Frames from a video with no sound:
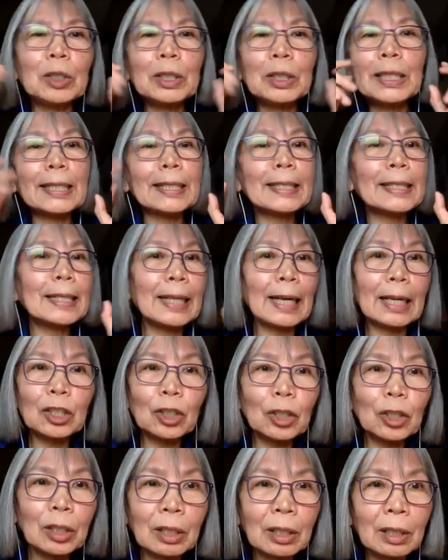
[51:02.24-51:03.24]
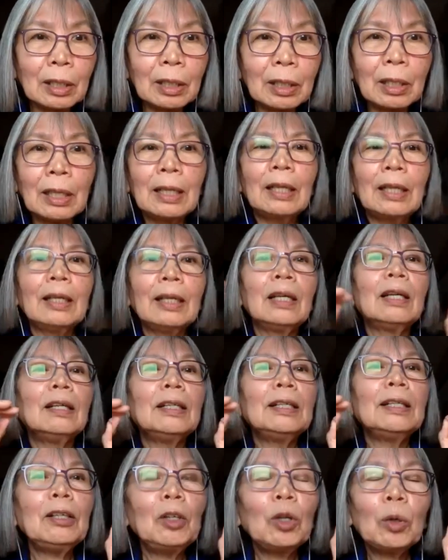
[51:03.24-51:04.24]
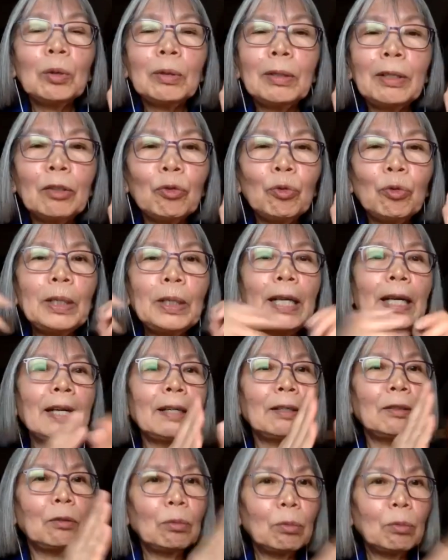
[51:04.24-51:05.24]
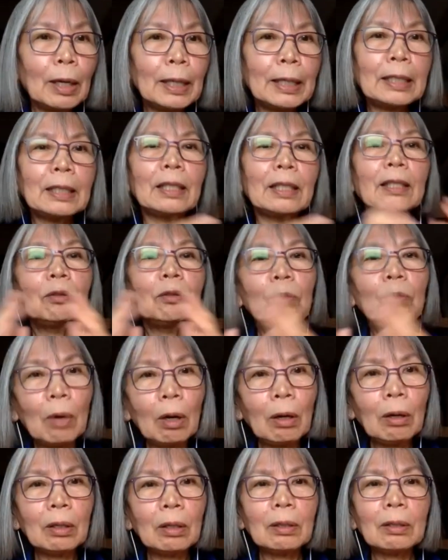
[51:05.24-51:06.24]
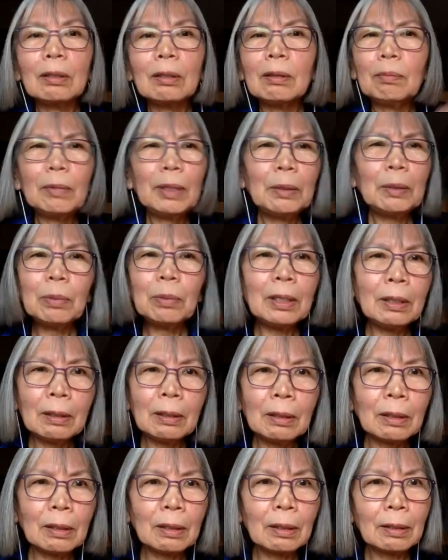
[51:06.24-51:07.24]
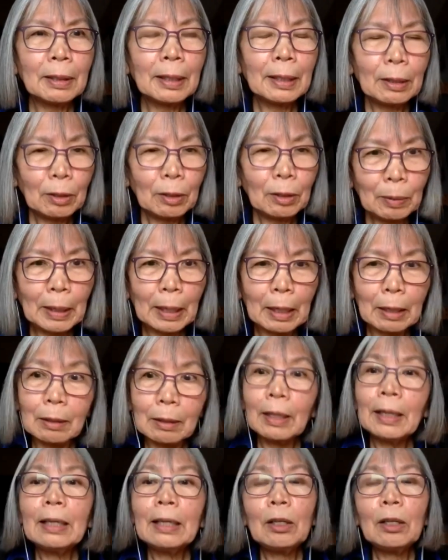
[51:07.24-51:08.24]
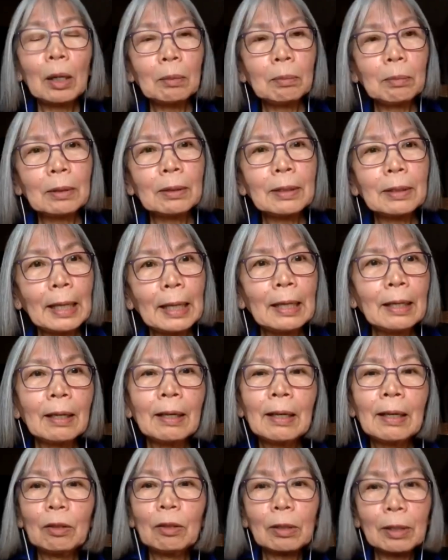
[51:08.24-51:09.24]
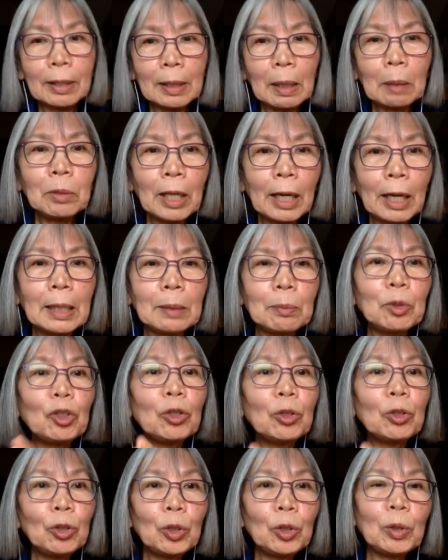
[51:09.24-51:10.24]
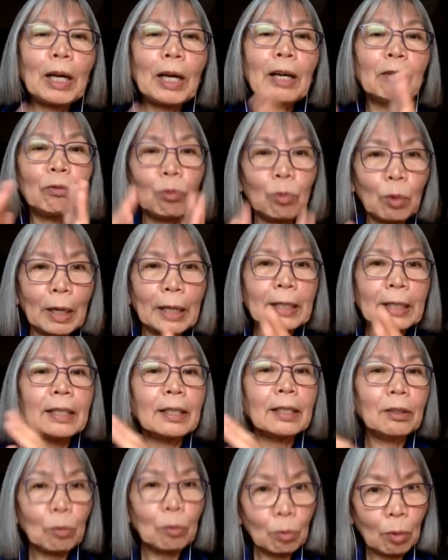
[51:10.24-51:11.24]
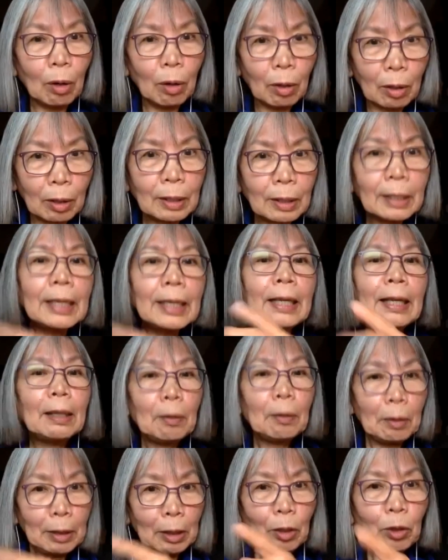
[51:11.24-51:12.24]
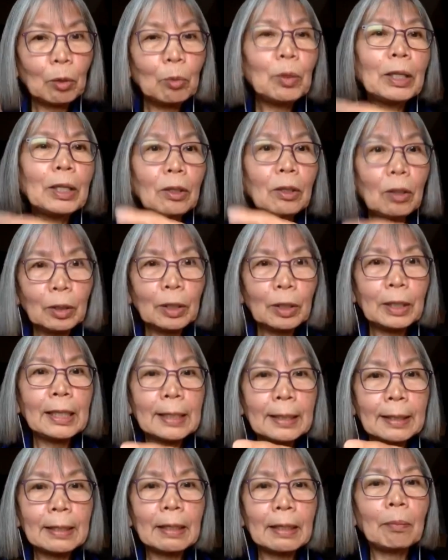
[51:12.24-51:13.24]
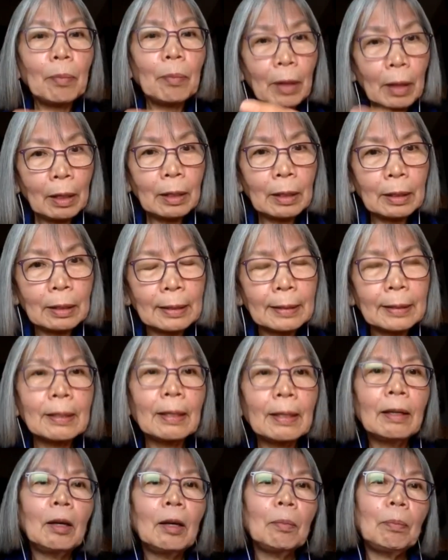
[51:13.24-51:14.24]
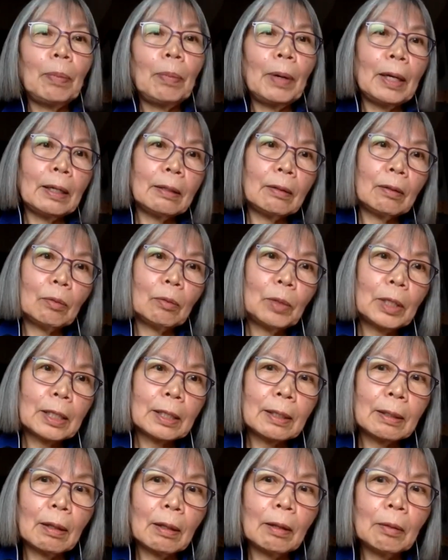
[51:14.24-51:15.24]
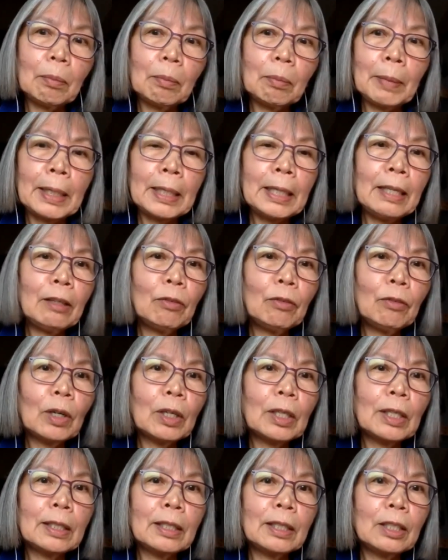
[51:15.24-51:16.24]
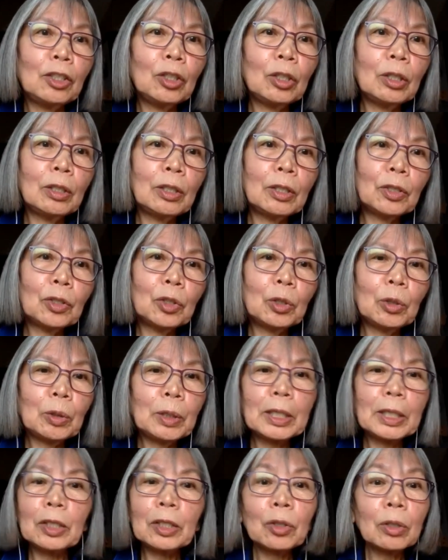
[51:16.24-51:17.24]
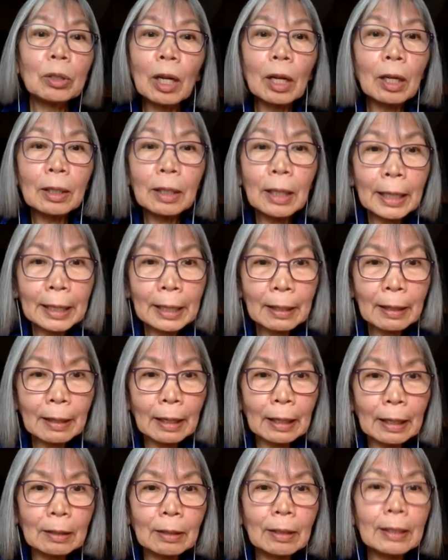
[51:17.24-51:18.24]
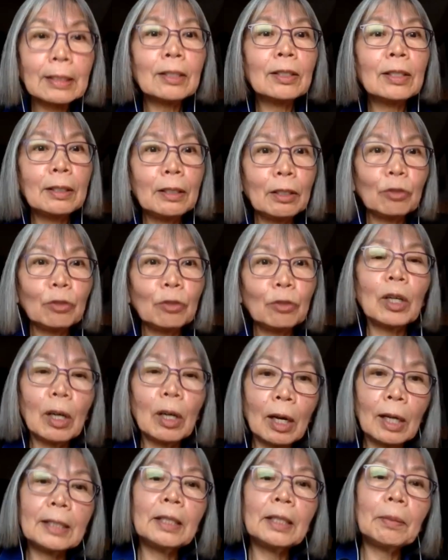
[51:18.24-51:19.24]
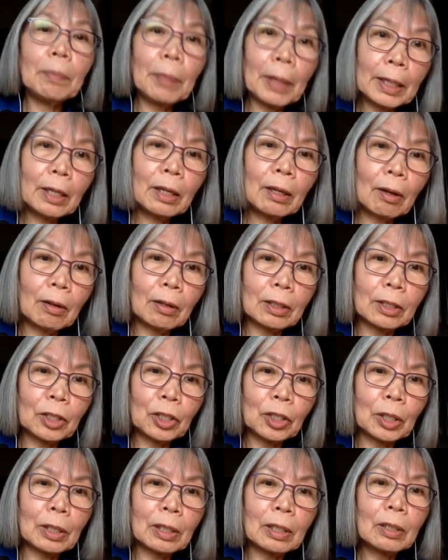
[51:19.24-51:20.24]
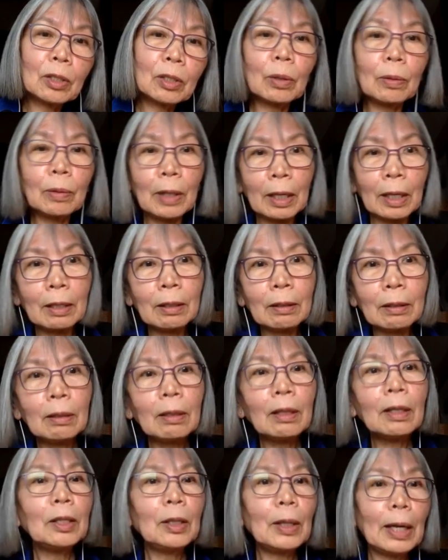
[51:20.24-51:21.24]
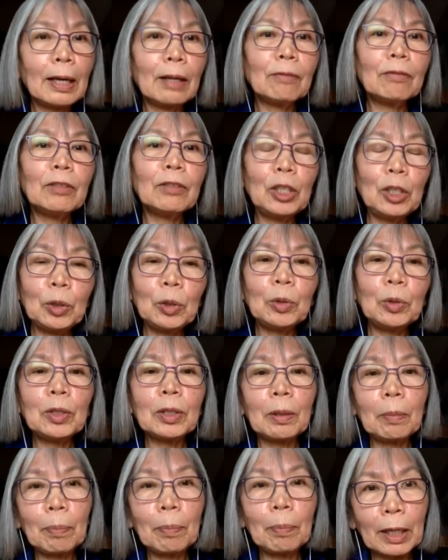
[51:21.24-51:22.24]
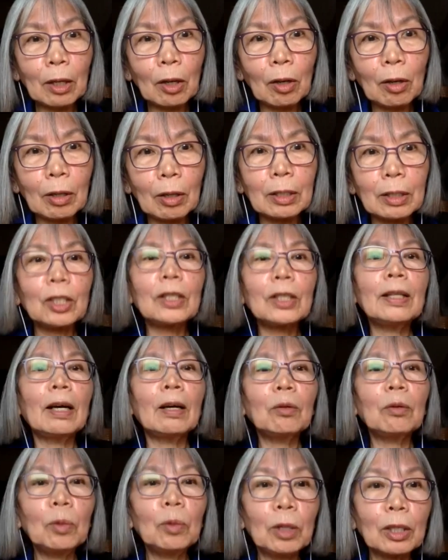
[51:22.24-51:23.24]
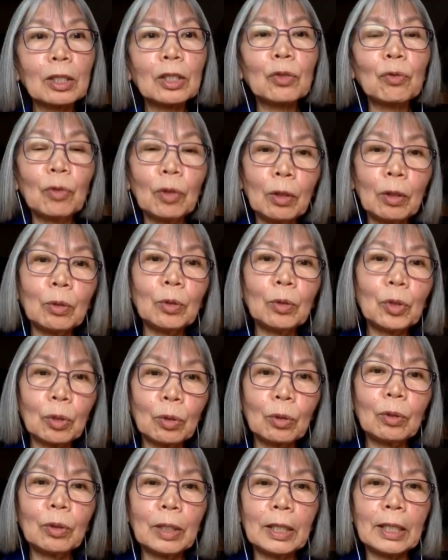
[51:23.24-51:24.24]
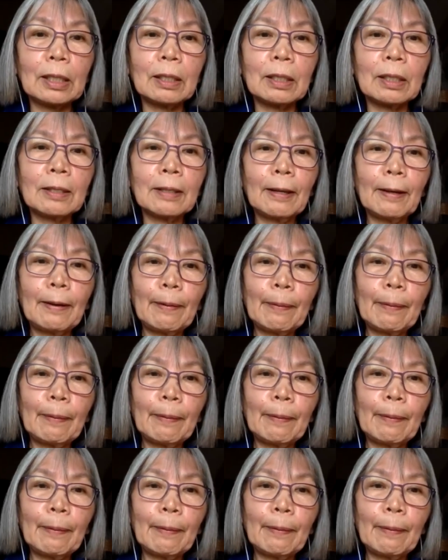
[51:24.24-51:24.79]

or discussion you know, and if we had right and wrong, we wouldn't do that. Now, I'm saying there's sometimes you do have right and wrong, you know, when learning some things. But with many of our Indigenous stories, they're not like that. It's a different kind of pedagogy. So then you have to use the pedagogy that works for those stories.